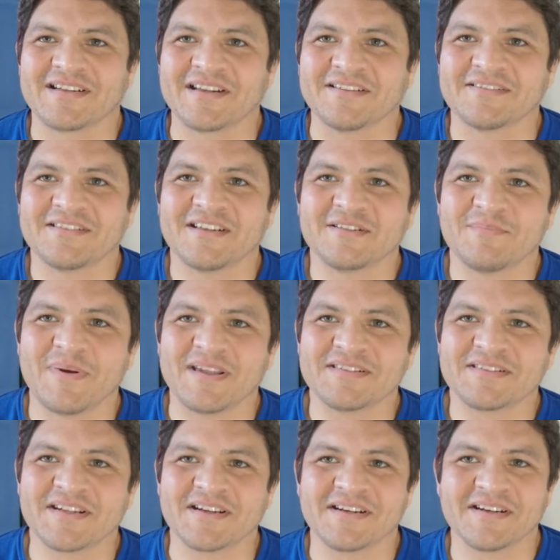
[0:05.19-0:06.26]
kind of touch base
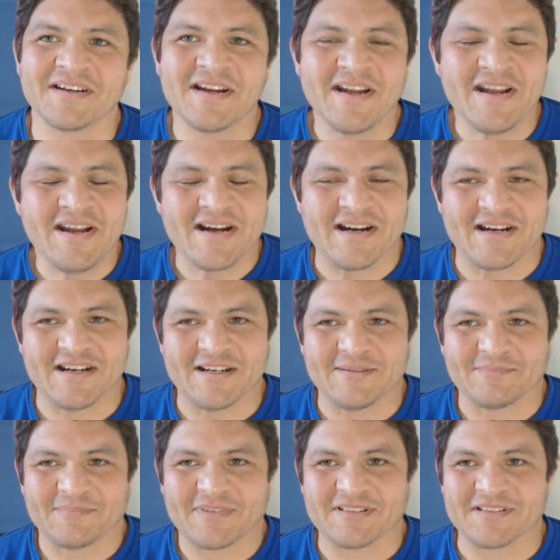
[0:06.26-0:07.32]
here
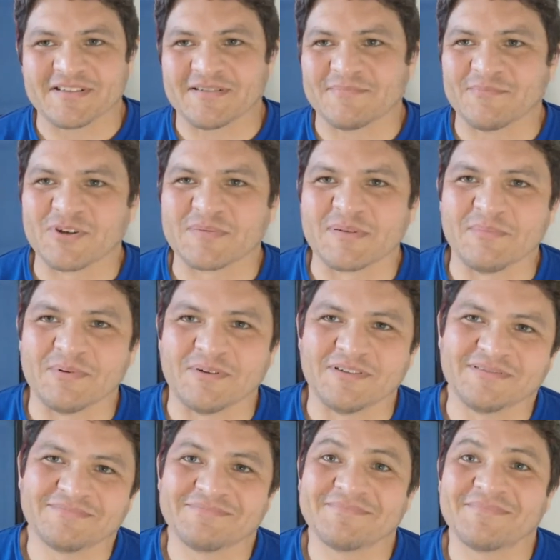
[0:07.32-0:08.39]
because most people,